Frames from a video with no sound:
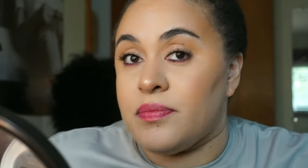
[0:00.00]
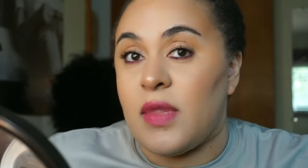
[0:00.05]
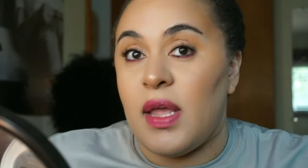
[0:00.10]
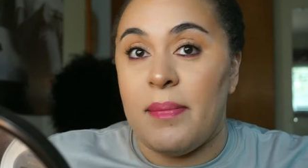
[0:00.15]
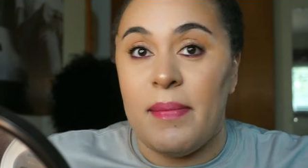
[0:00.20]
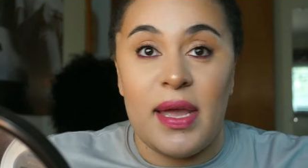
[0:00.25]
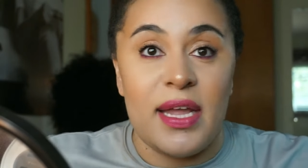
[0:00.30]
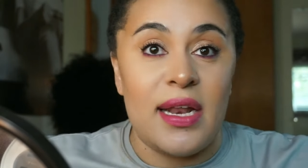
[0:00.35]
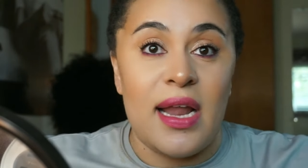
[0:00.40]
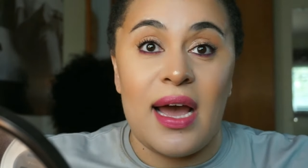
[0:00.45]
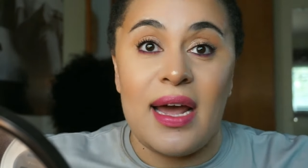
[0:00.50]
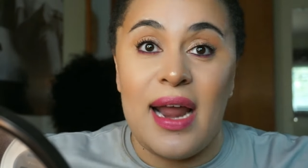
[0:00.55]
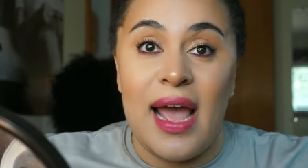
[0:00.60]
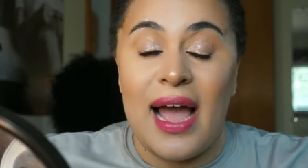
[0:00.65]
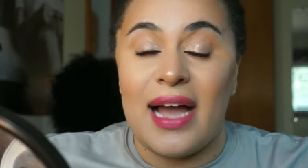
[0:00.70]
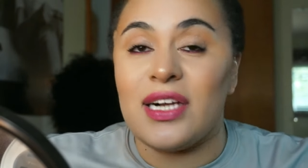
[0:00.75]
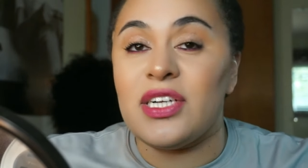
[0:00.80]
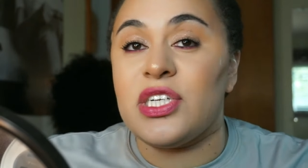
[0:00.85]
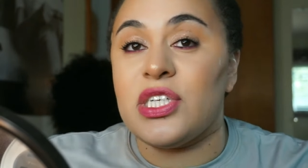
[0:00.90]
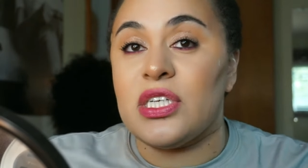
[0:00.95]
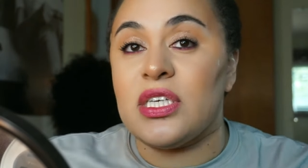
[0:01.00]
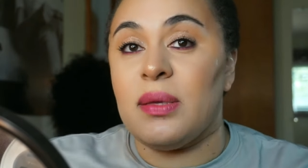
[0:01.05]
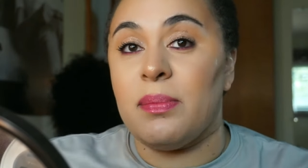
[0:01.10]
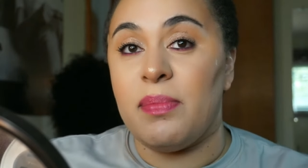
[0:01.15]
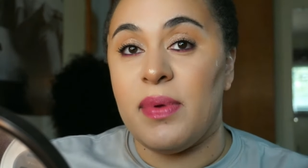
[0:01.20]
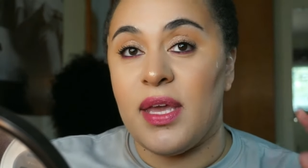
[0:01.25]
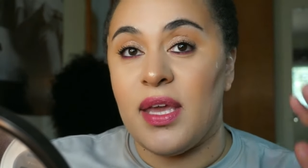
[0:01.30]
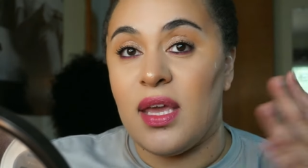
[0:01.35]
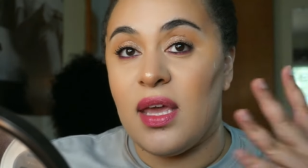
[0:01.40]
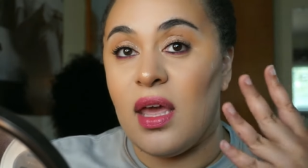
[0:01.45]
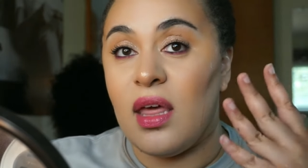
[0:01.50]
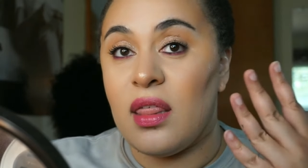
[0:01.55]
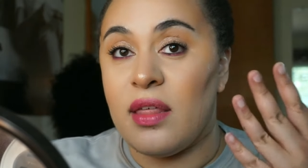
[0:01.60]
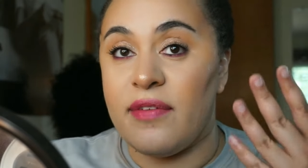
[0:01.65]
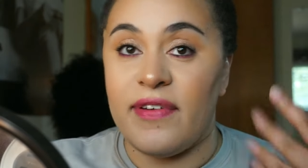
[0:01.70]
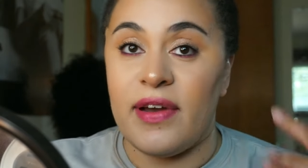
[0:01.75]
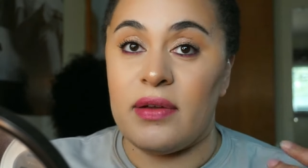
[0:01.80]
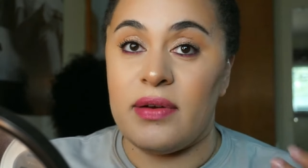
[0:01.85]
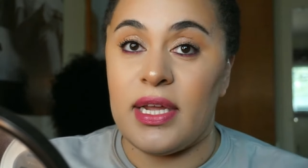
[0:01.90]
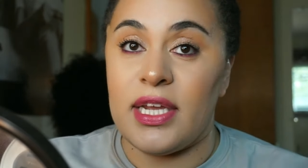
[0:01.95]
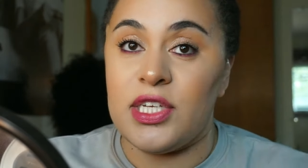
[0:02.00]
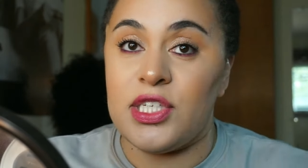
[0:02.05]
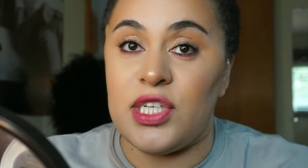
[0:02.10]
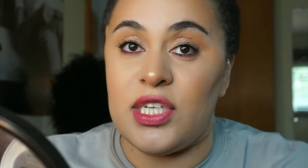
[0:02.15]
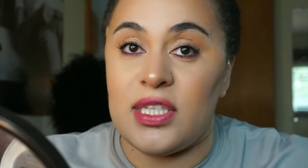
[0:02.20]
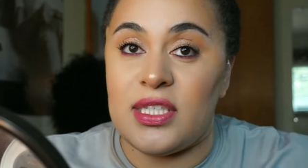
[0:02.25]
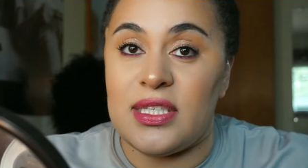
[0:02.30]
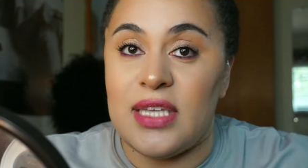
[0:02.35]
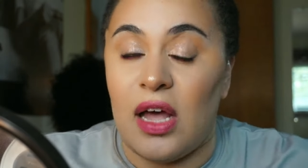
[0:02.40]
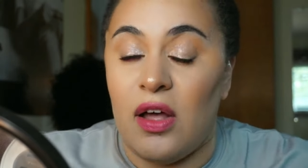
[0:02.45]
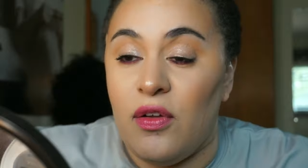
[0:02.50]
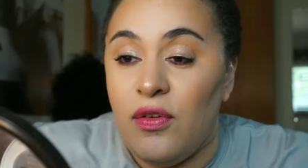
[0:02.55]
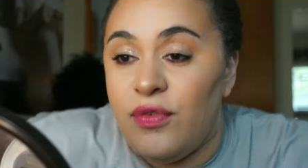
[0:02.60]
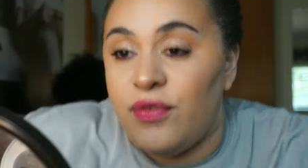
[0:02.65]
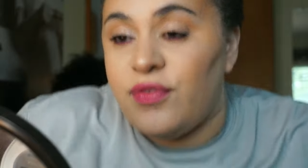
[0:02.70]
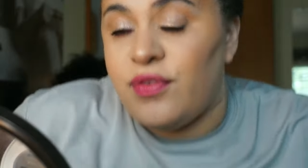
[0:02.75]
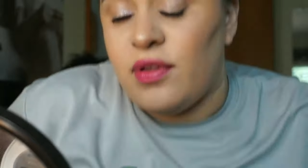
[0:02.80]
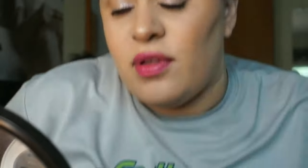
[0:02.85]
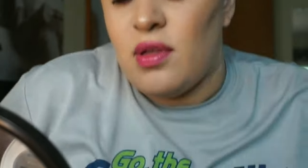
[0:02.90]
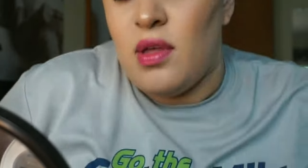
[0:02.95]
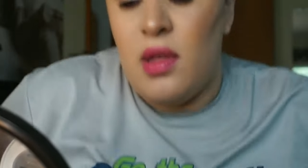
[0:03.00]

It may not actually be the foundation itself.